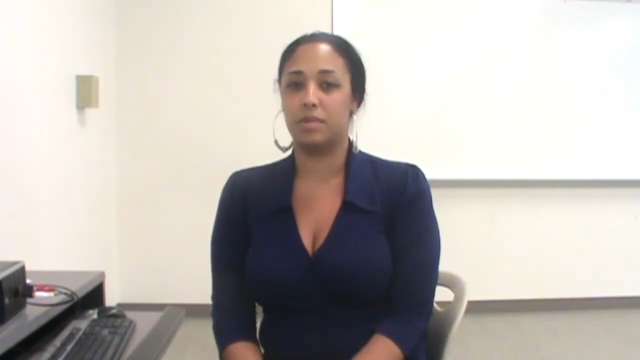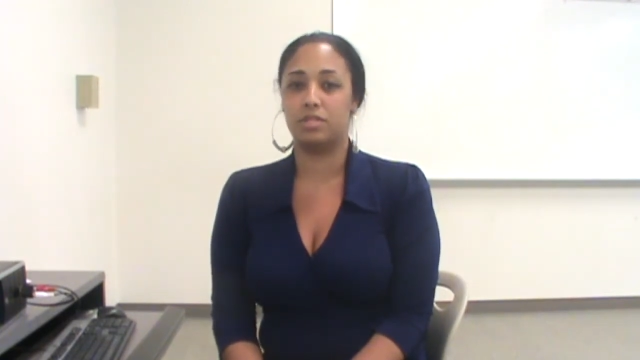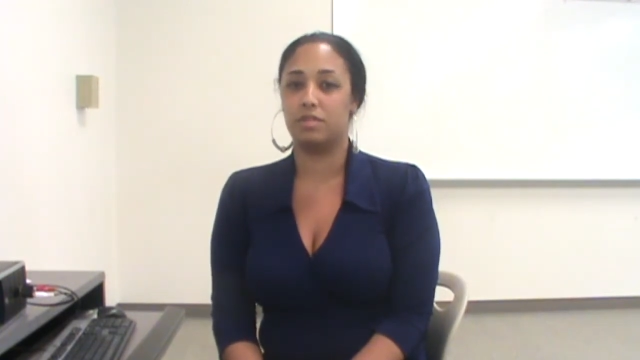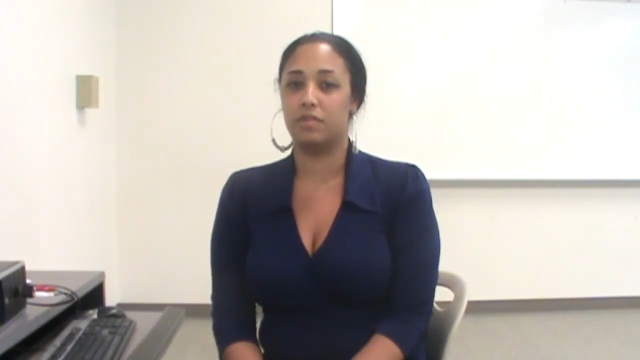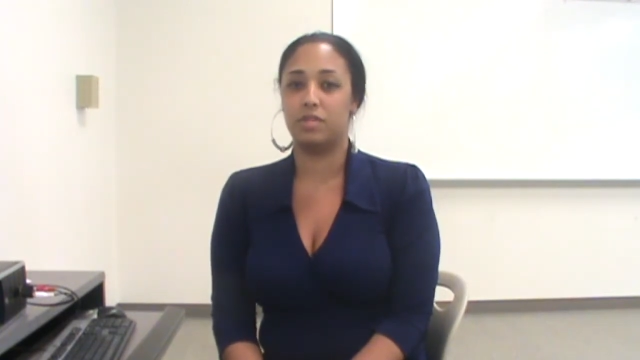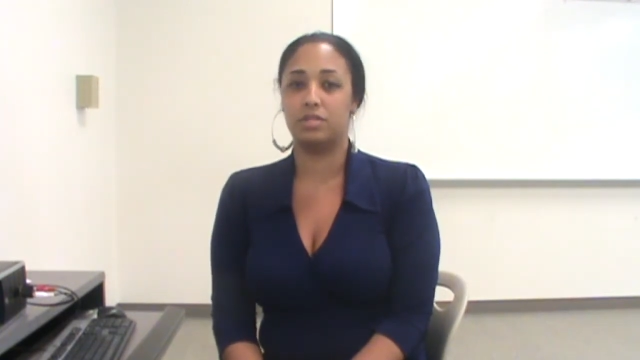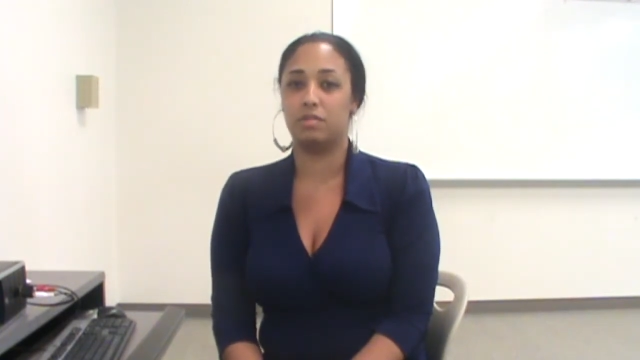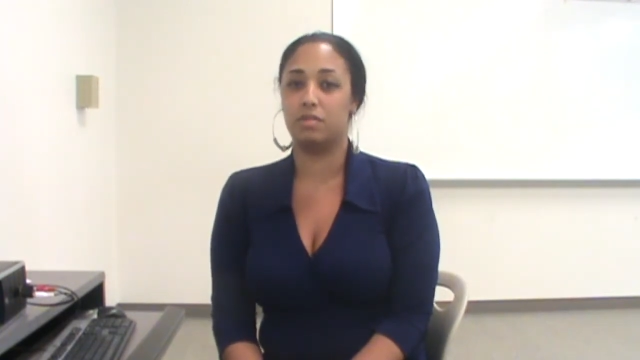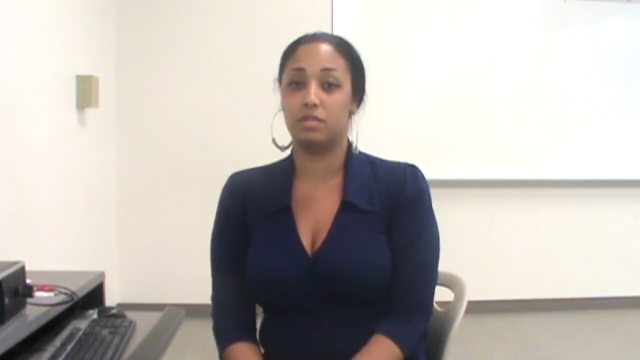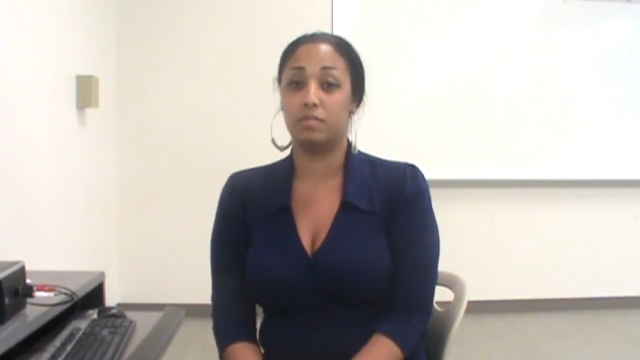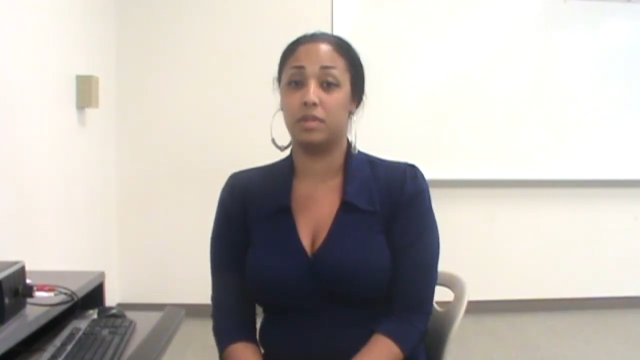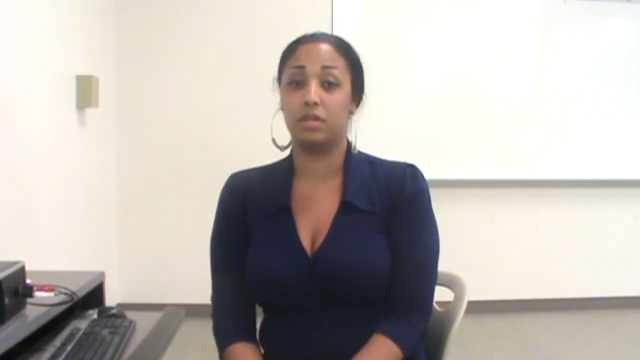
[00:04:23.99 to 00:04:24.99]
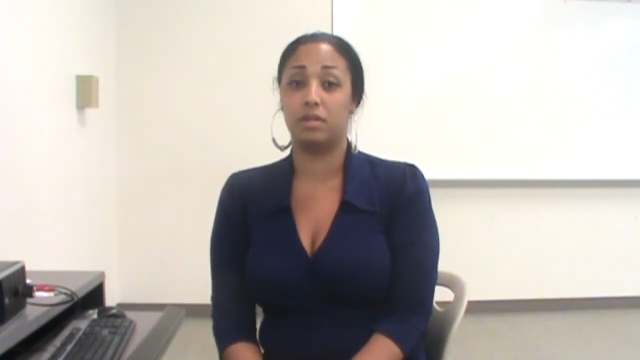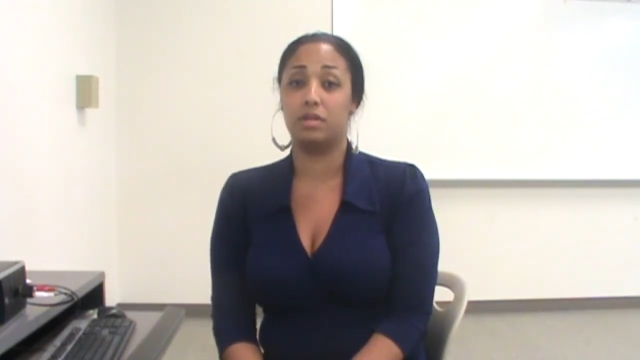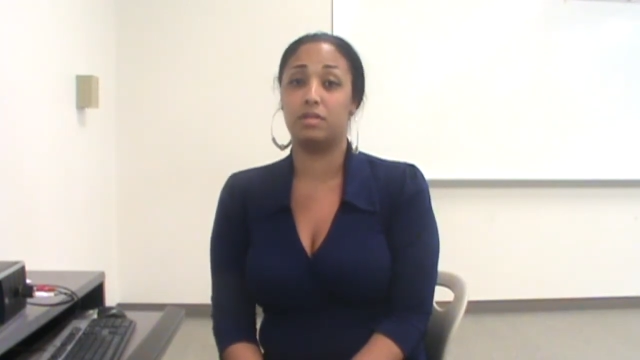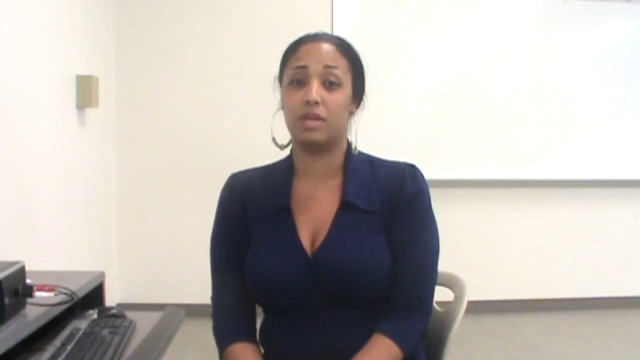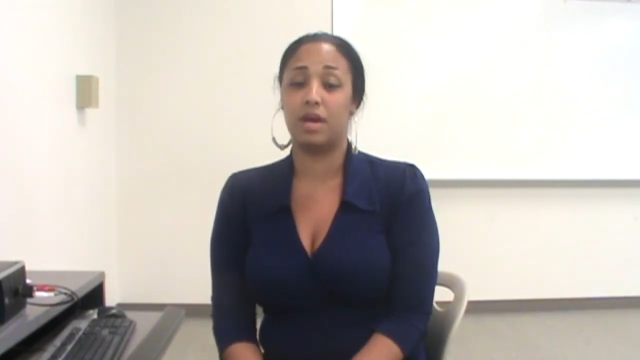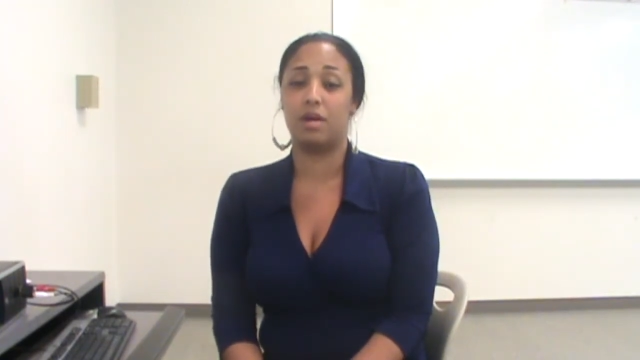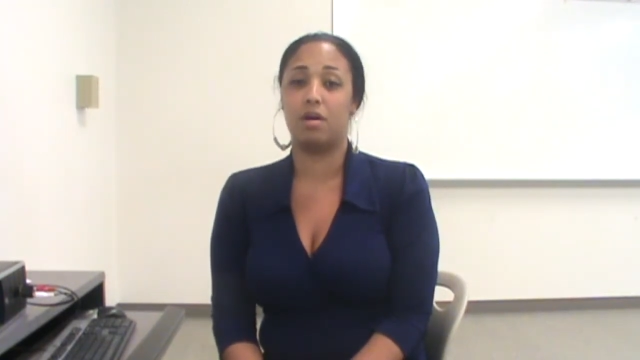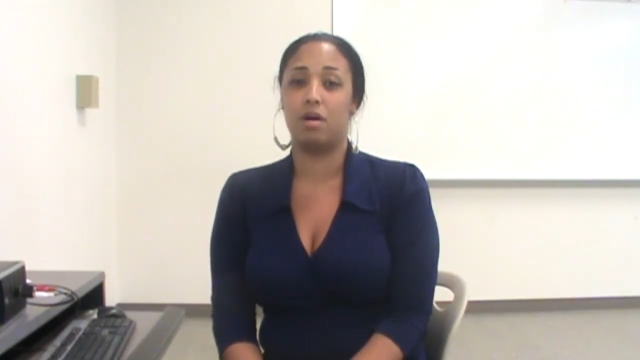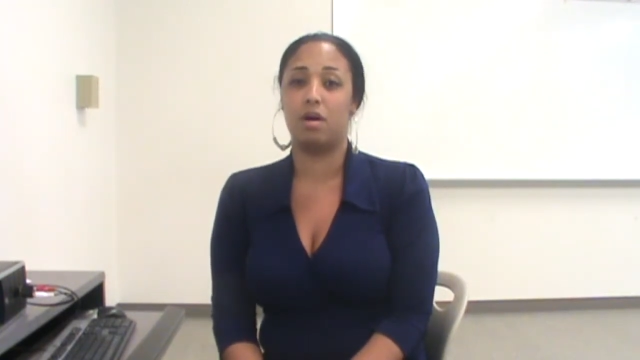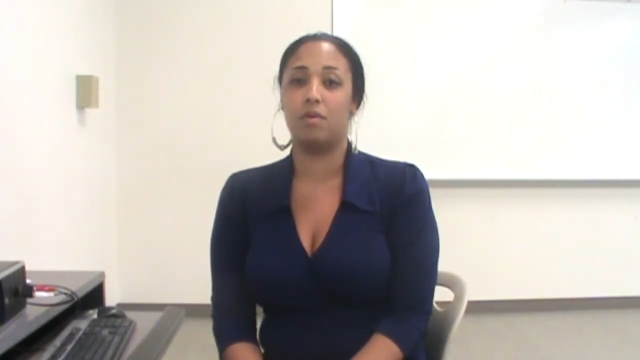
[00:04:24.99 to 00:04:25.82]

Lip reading: measure of our students' abilities at all.